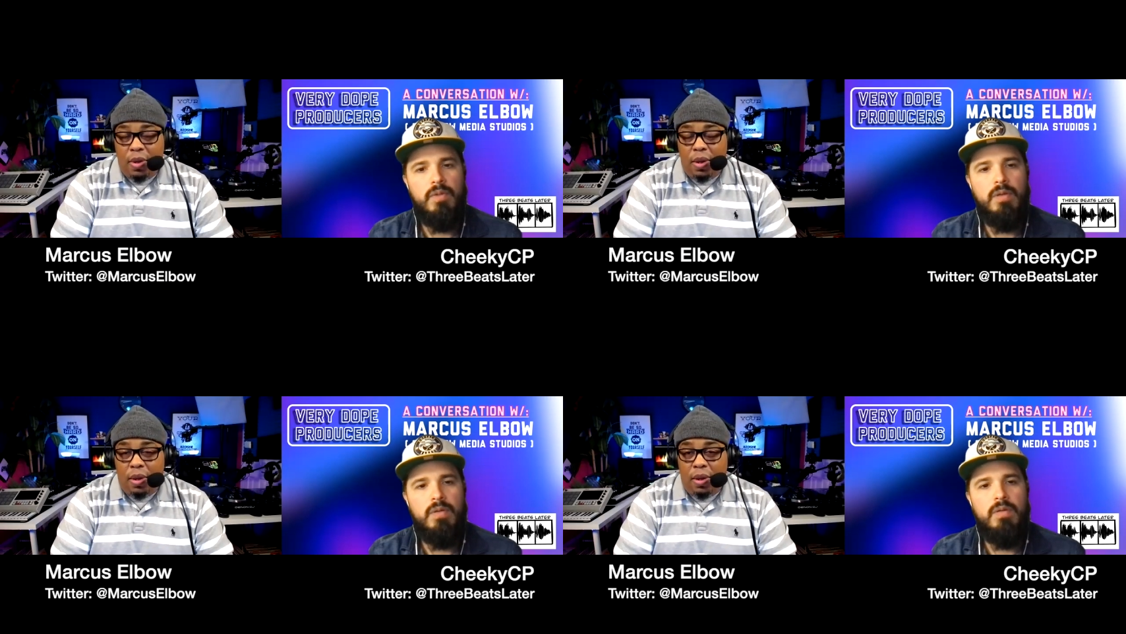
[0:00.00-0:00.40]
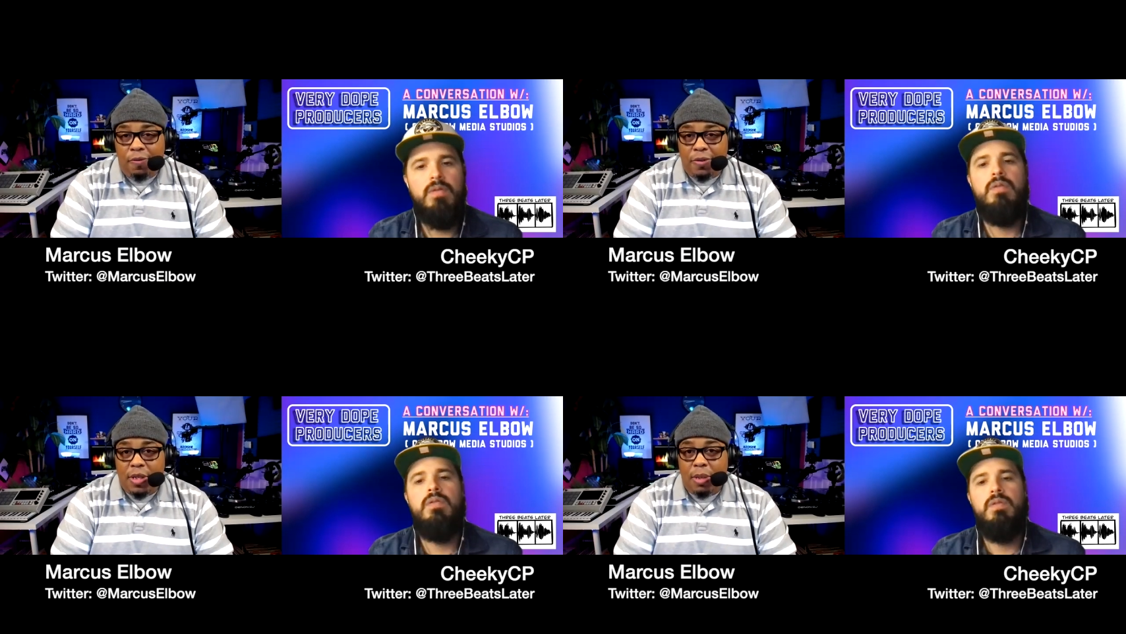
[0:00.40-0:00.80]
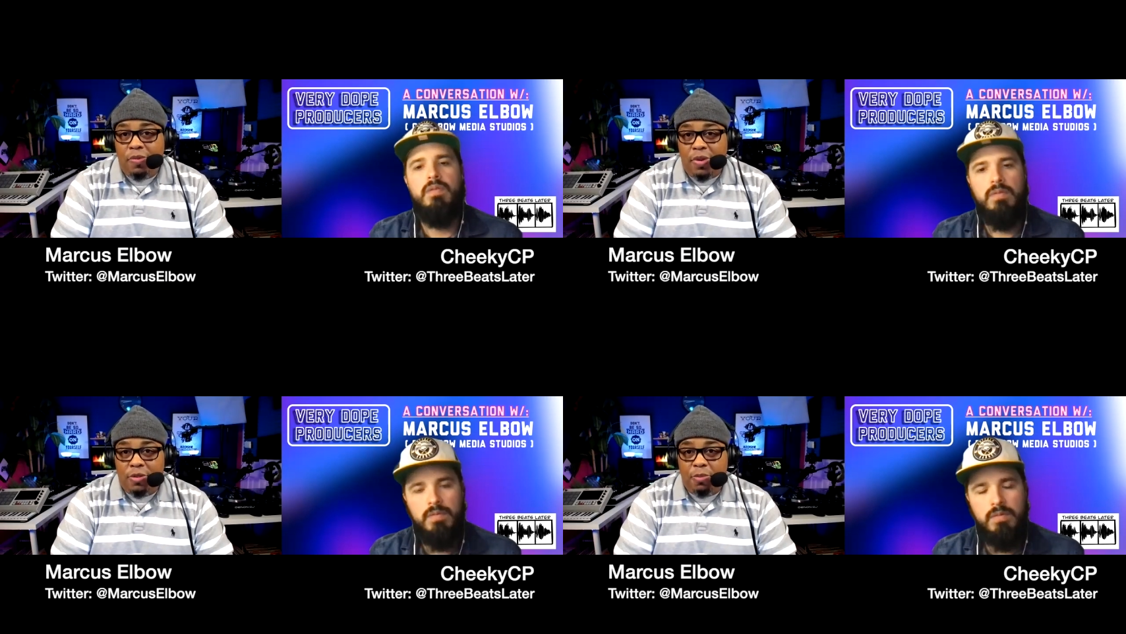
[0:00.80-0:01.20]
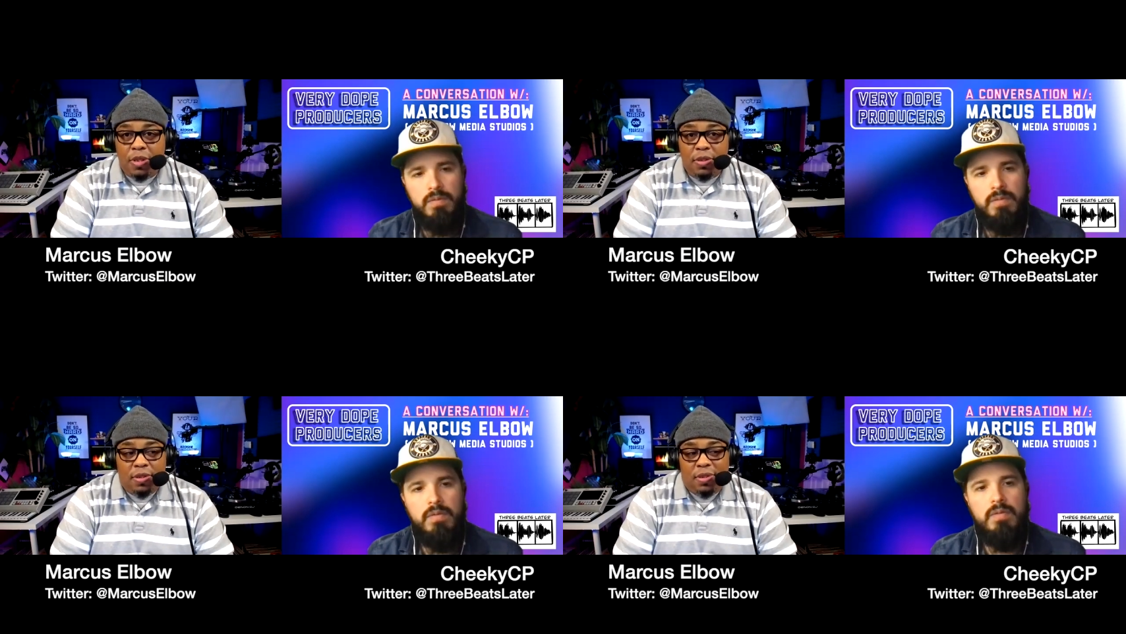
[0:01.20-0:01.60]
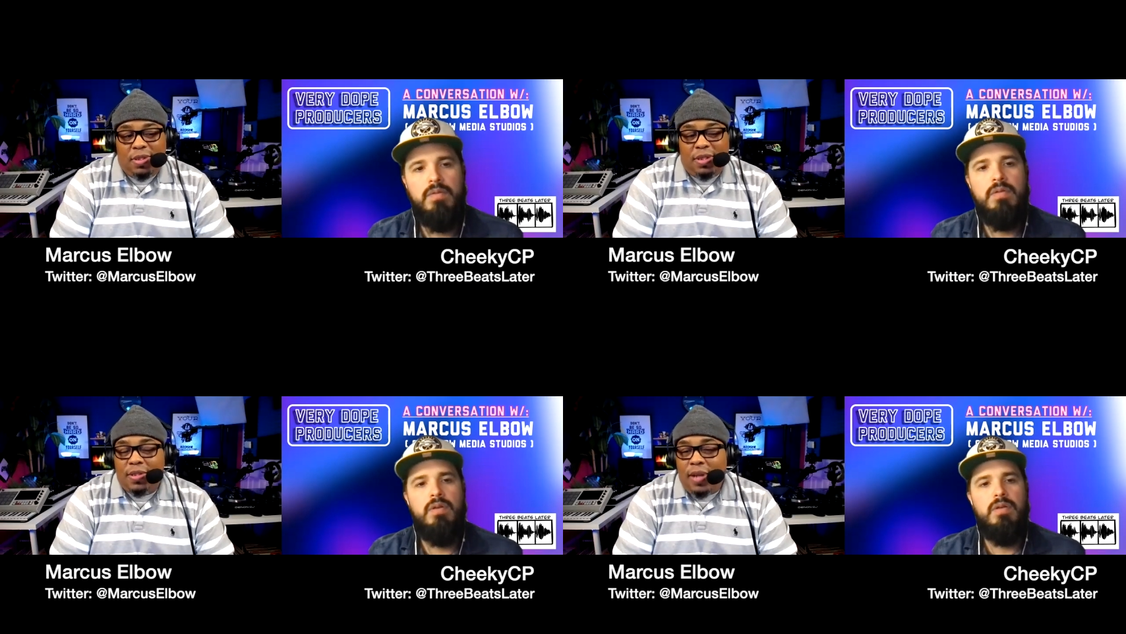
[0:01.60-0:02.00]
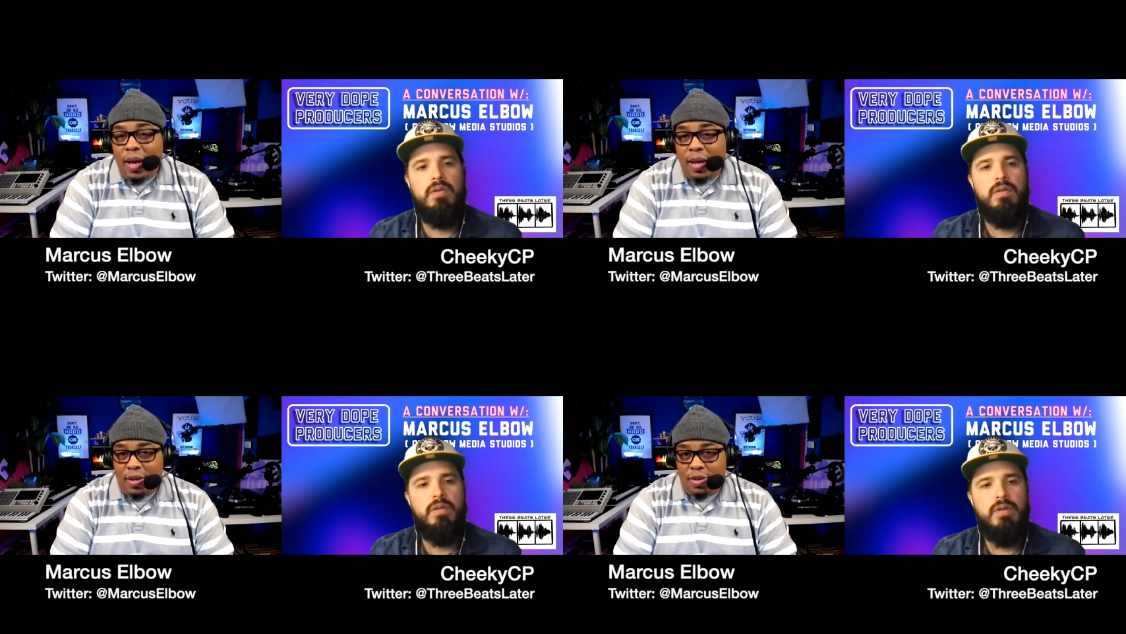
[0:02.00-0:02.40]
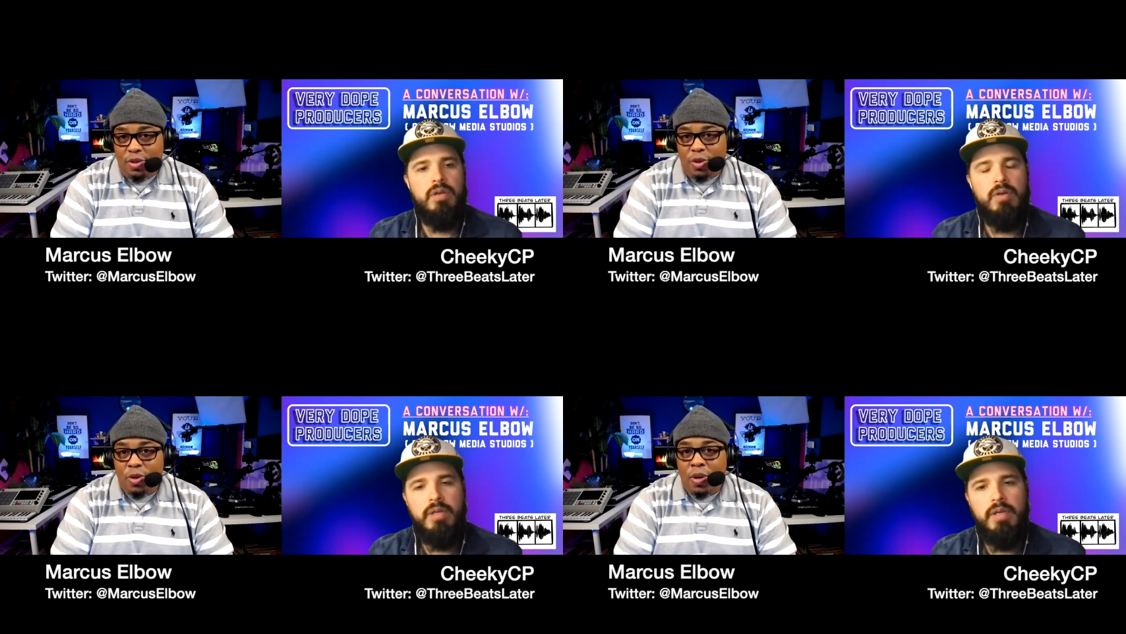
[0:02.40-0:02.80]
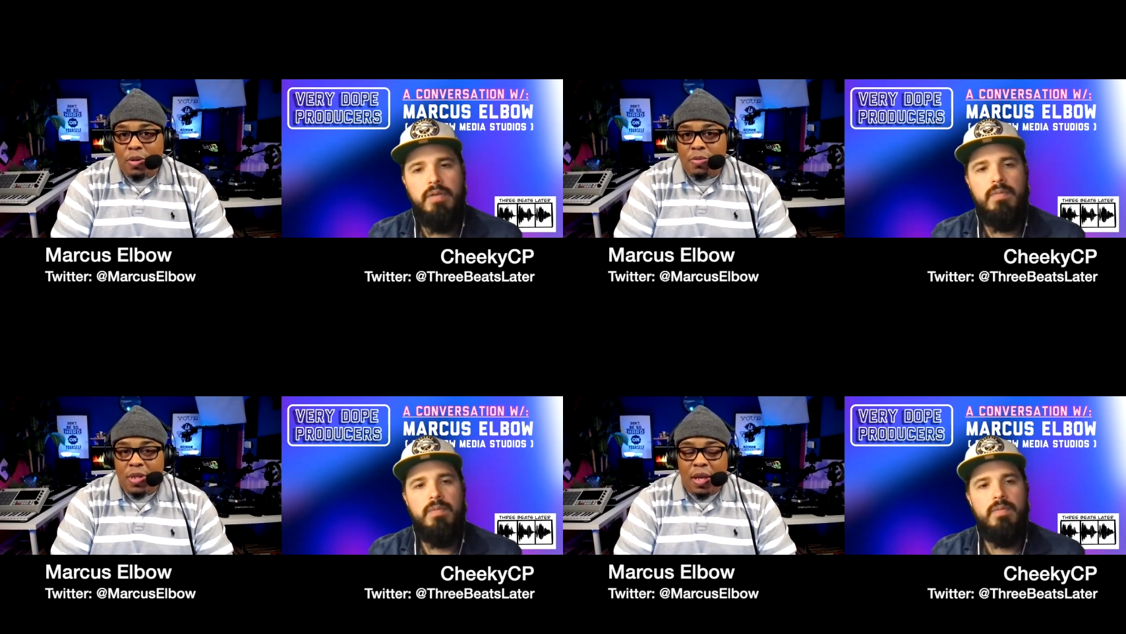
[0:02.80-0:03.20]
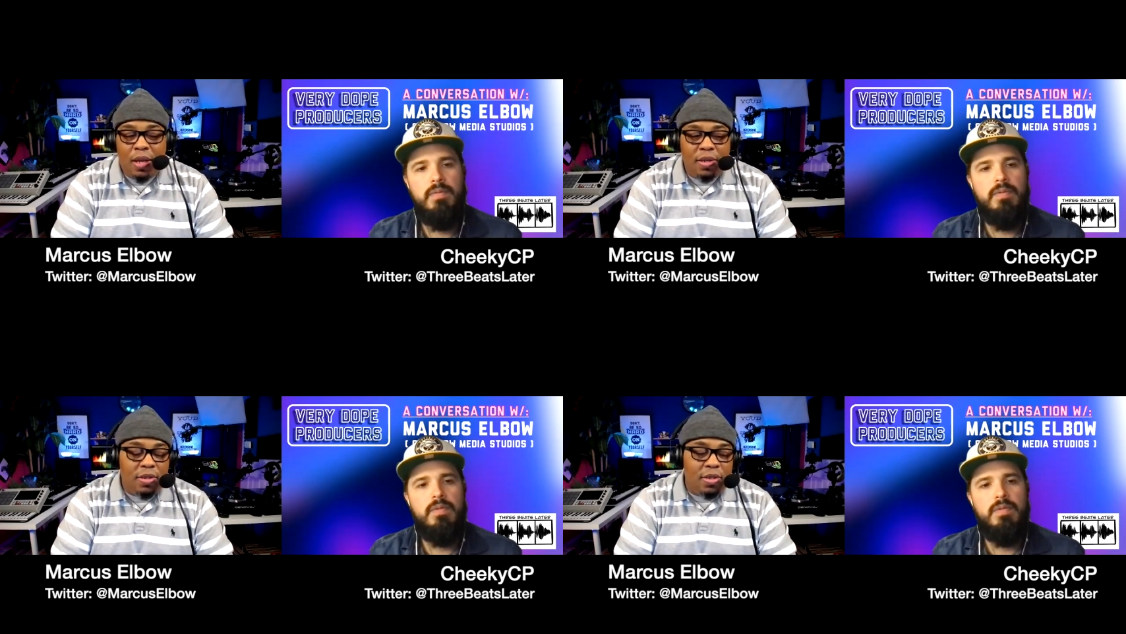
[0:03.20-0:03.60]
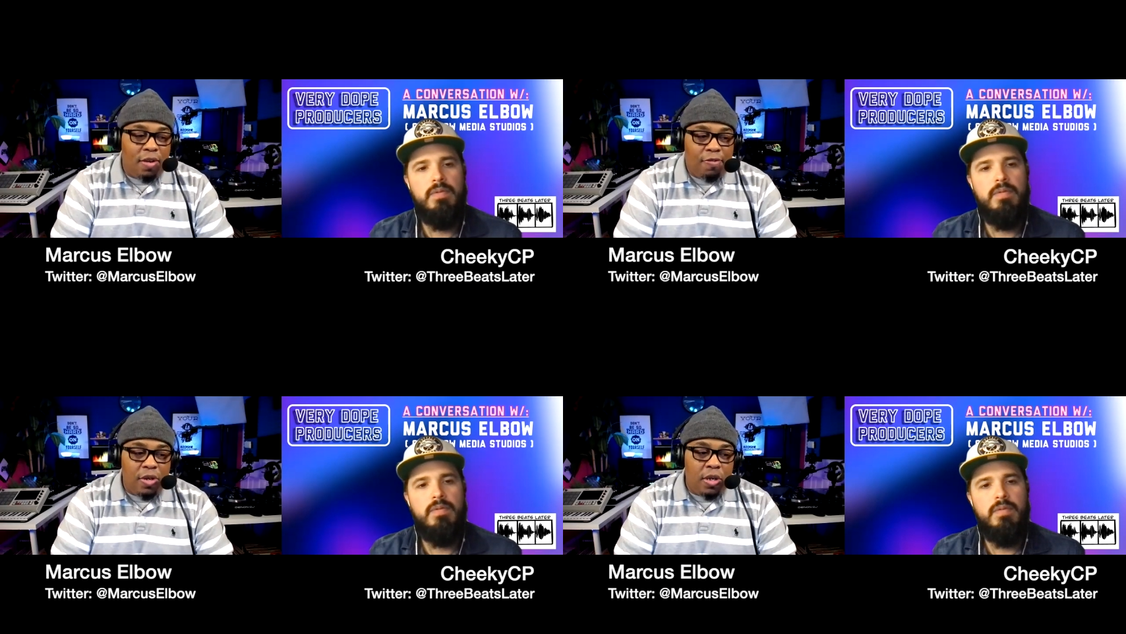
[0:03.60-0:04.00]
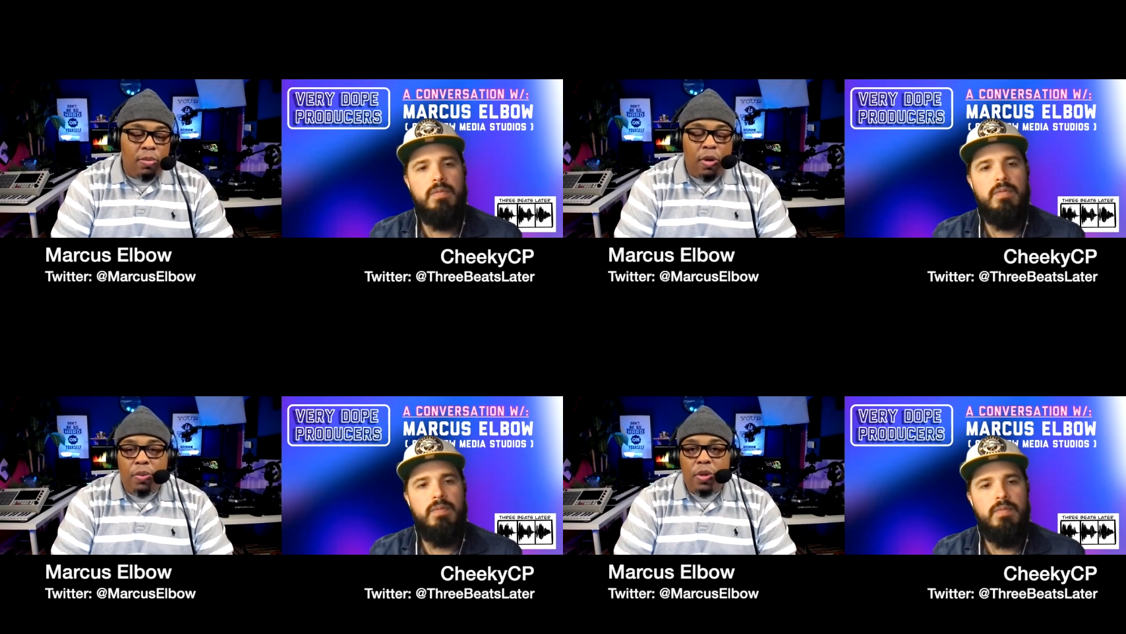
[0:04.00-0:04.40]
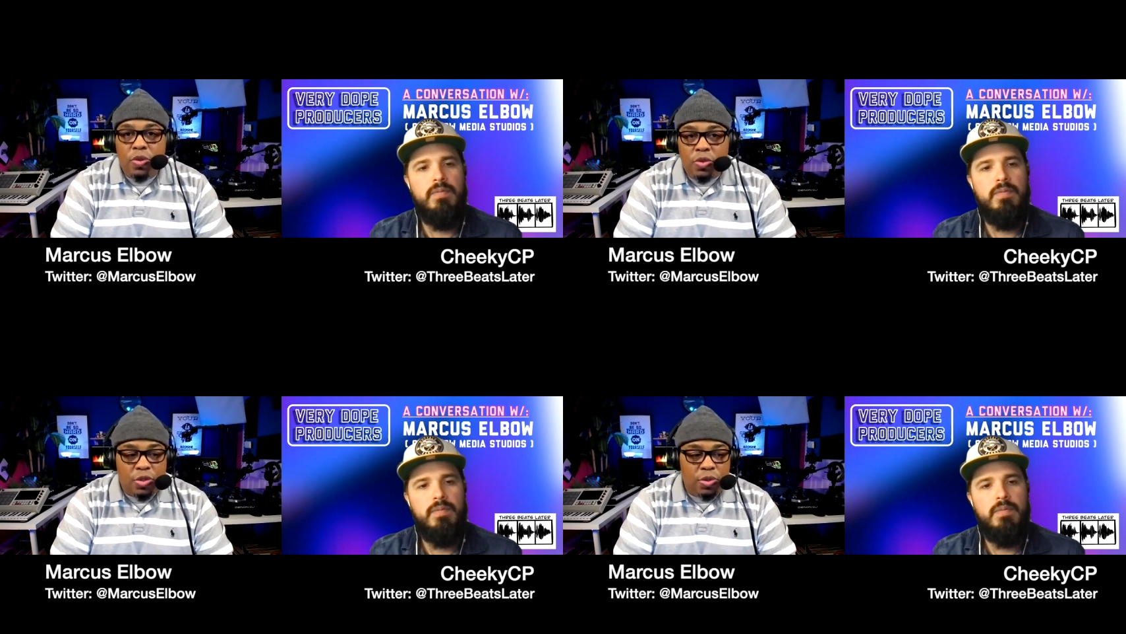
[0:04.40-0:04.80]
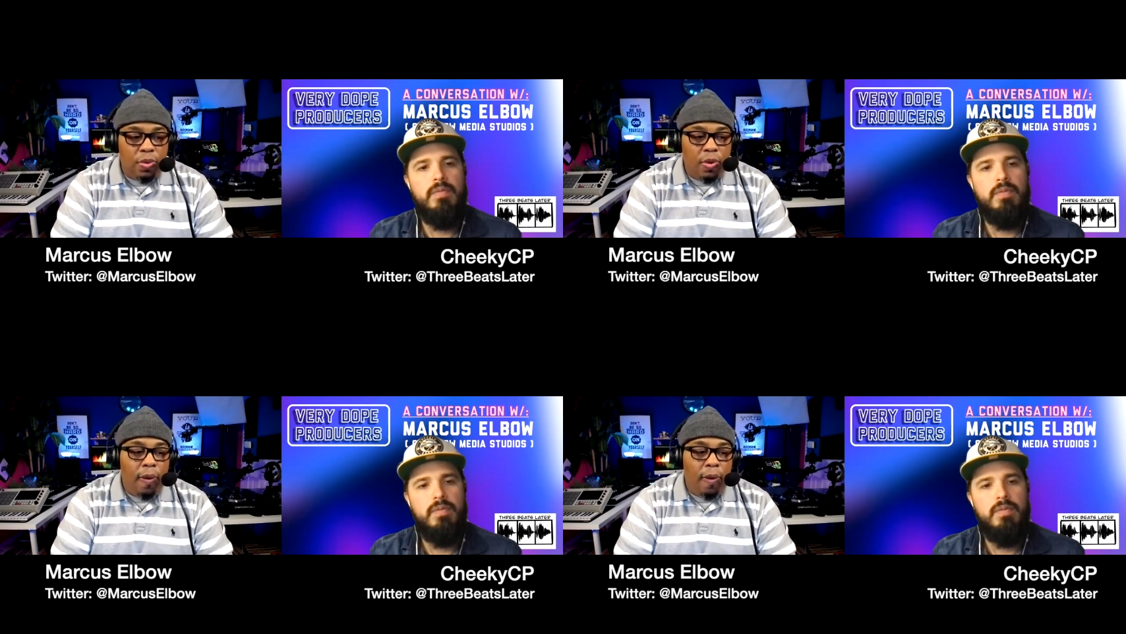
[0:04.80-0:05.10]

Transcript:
Speaker 1: uh, for some of us because it's, it's exciting. Oh you know? yeah, and it's different than what we're used to.